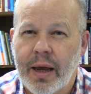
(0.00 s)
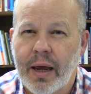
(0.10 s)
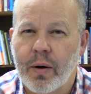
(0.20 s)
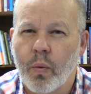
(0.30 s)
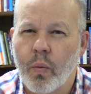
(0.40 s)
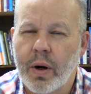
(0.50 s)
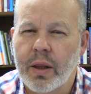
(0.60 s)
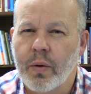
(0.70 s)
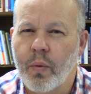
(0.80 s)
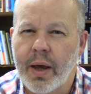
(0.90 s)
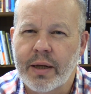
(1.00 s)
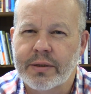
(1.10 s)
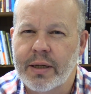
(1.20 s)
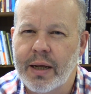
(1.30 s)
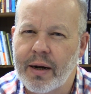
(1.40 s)
And one of the ways
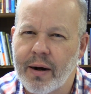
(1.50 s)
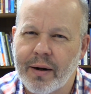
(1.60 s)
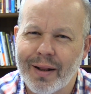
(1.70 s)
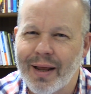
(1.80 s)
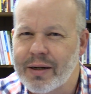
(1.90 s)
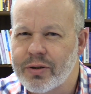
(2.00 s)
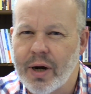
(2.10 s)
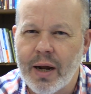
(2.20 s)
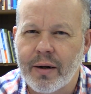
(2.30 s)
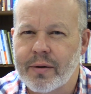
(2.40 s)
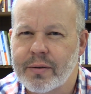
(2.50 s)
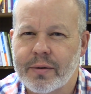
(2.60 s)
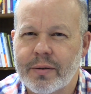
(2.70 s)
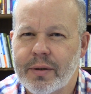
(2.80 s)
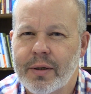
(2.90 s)
that in our
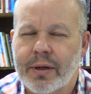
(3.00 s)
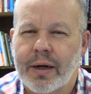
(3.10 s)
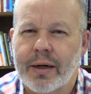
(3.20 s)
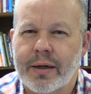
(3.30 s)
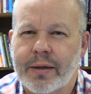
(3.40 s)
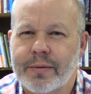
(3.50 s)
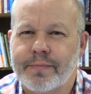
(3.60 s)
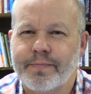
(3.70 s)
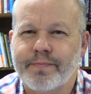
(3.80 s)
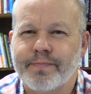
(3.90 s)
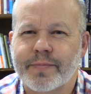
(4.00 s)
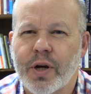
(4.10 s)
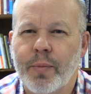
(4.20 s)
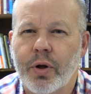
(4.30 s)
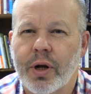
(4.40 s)
electronical
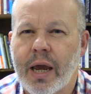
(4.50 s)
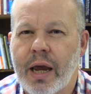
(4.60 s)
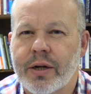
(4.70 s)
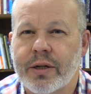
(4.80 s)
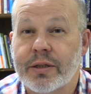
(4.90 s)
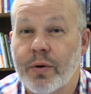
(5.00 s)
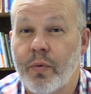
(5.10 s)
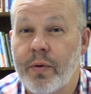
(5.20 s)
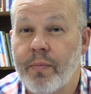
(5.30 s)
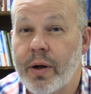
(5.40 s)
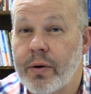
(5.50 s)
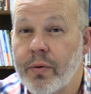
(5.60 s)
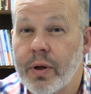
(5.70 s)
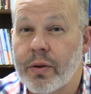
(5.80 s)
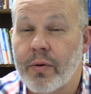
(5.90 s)
communications that we've been
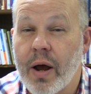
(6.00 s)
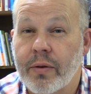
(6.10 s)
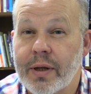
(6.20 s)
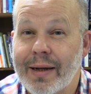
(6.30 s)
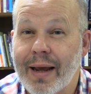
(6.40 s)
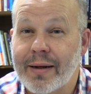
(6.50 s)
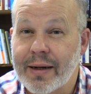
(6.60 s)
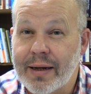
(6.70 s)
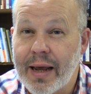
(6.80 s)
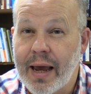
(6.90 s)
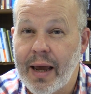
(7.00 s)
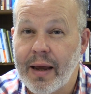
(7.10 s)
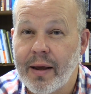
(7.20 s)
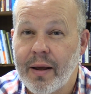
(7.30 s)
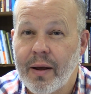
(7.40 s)
doing throughout the day
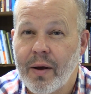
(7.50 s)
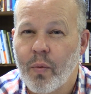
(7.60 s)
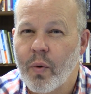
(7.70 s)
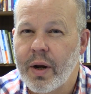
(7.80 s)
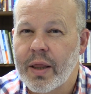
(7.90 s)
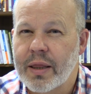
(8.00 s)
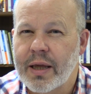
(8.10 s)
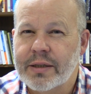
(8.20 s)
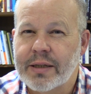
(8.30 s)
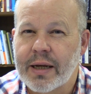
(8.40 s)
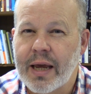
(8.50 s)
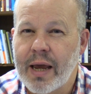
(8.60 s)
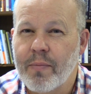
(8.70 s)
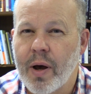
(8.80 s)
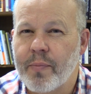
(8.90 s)
today, one of the things that
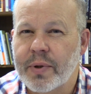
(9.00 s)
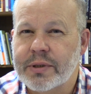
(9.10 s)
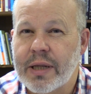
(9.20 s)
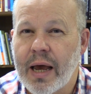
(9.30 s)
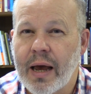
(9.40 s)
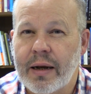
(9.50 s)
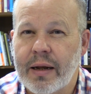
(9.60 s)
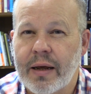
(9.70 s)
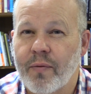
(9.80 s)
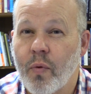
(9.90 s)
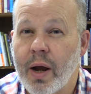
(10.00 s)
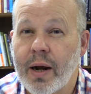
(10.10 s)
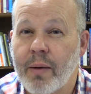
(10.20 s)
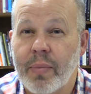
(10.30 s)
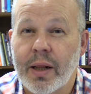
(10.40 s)
came up is the idea of why
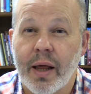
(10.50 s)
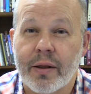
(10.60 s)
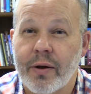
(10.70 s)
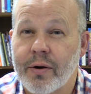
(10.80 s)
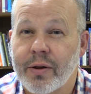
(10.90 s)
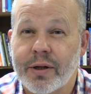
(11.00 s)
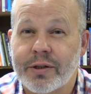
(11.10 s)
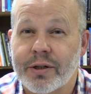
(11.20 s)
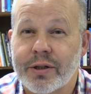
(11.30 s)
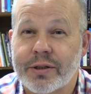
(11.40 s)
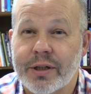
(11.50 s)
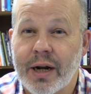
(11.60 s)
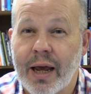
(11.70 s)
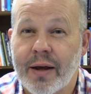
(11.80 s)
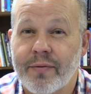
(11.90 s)
not be like the early church and
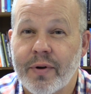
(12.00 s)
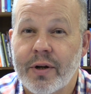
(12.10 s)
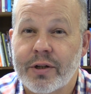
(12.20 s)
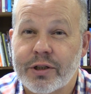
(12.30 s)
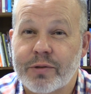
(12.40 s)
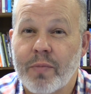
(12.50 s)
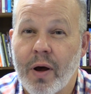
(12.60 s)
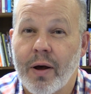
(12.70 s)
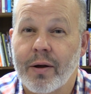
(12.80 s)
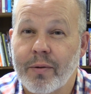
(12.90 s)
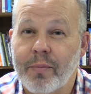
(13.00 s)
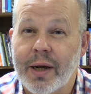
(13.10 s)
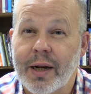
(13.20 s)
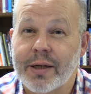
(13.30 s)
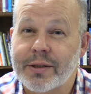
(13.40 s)
have small
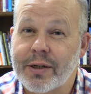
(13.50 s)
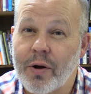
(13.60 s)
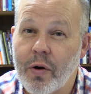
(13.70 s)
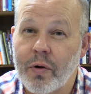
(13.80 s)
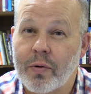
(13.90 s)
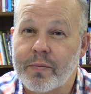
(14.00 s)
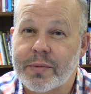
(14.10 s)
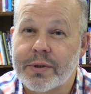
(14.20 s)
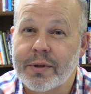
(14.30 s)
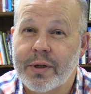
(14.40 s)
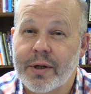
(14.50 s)
meetings in homes.